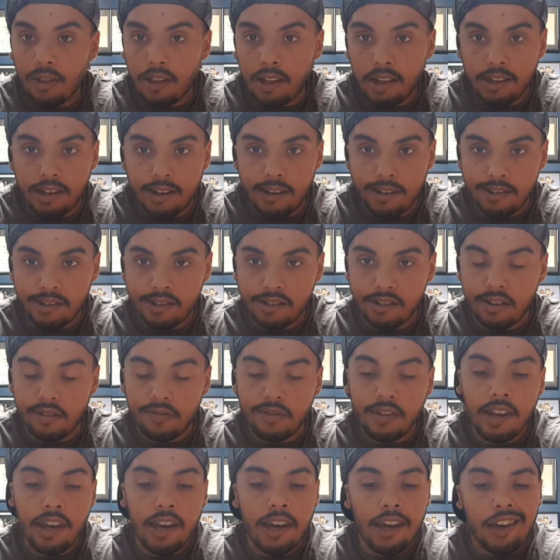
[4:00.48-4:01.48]
that kind of stuff.
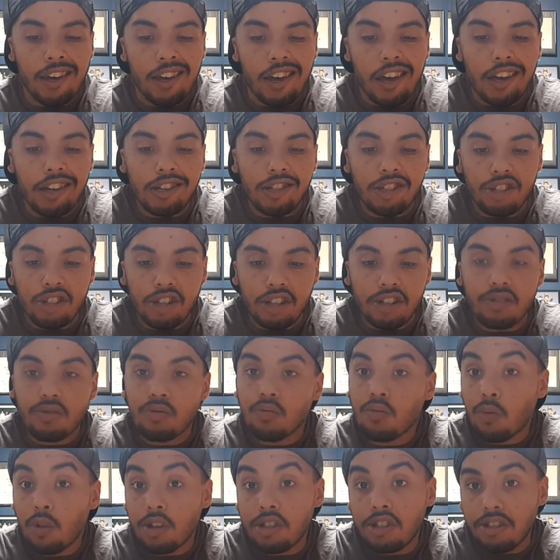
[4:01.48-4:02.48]
It's just
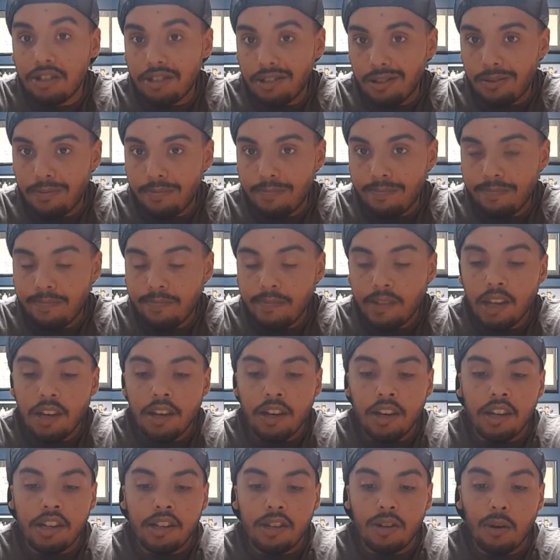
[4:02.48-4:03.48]
what you do.
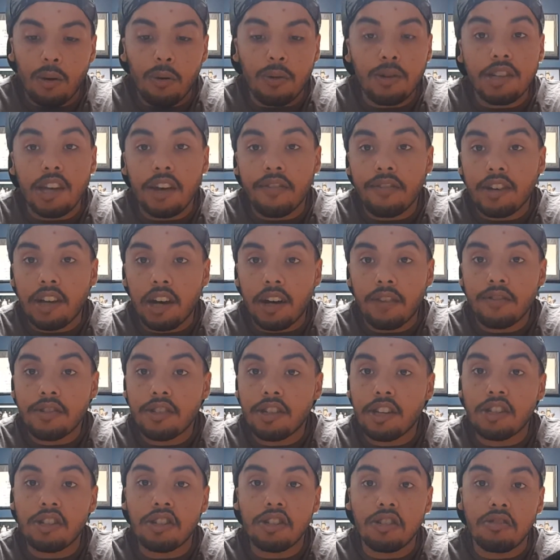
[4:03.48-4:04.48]
You always have a
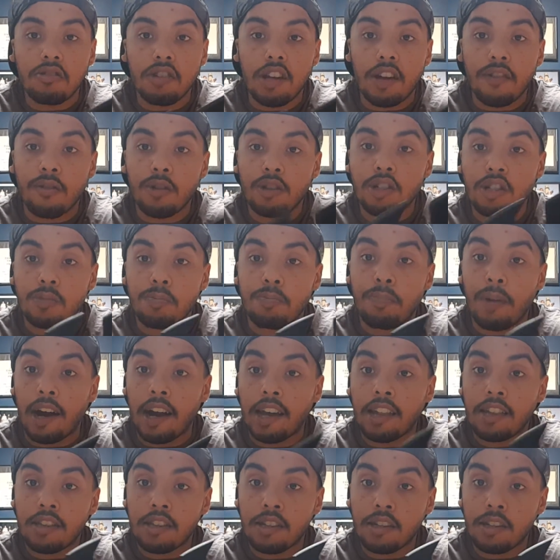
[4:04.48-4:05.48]
conversation. You never just
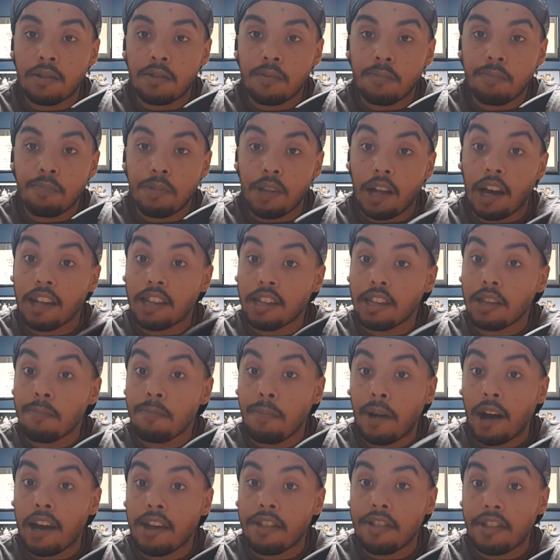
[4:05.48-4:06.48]
blindly
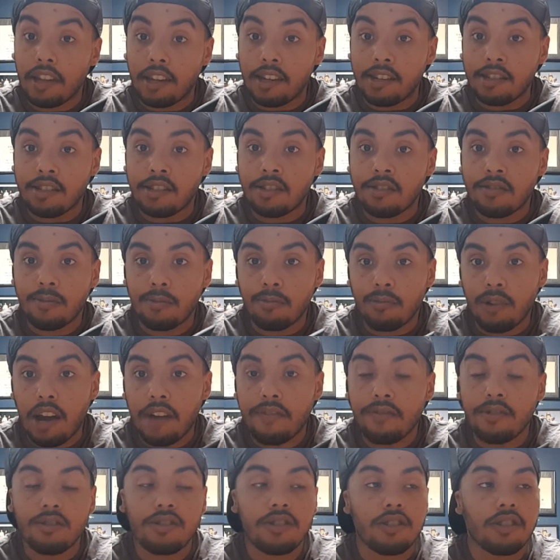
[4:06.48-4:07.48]
buy things from
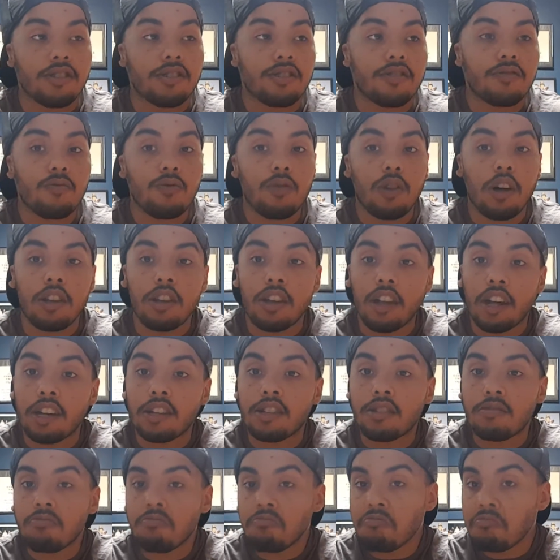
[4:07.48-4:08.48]
crafters, because
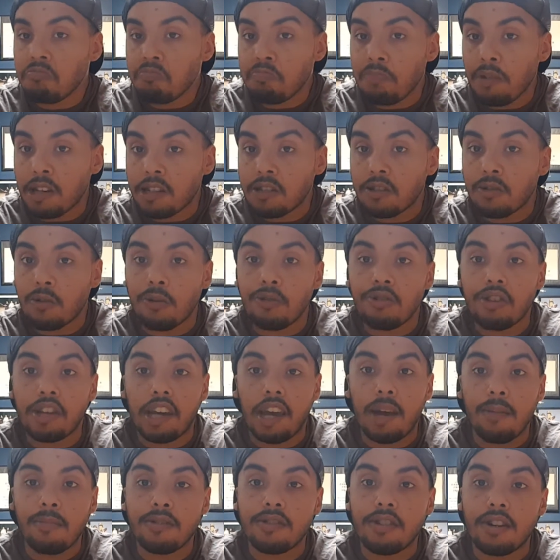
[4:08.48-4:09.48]
unlike big stores like
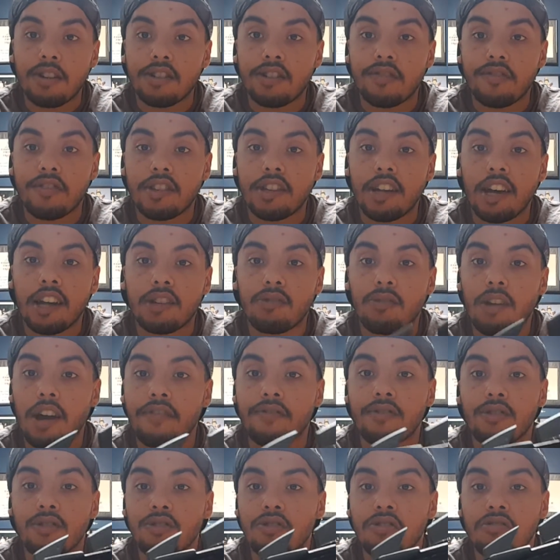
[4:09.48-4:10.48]
Amazon and stuff like that,
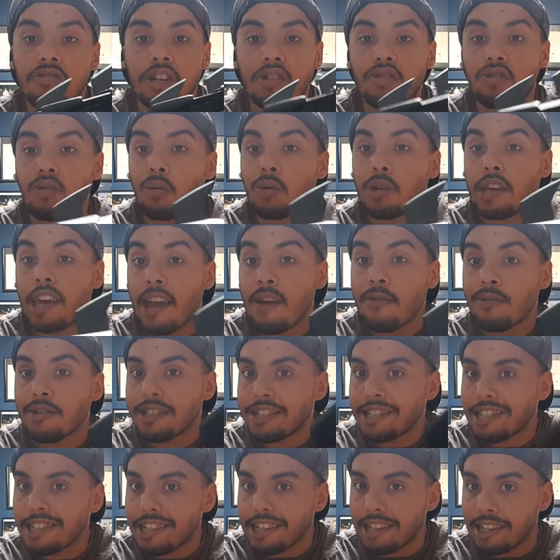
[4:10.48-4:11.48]
crafters, there's no
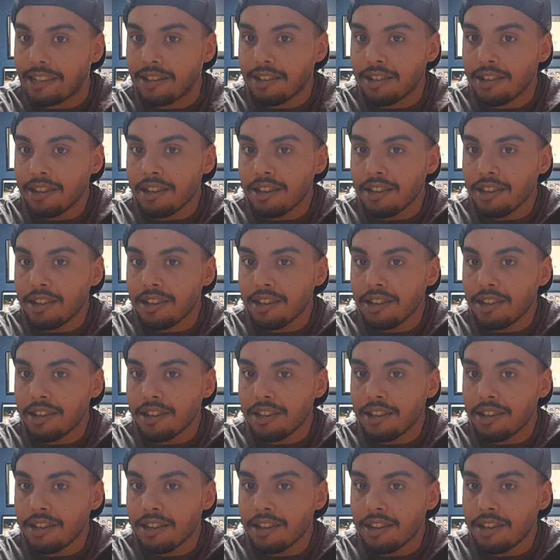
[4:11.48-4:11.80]
guarantee.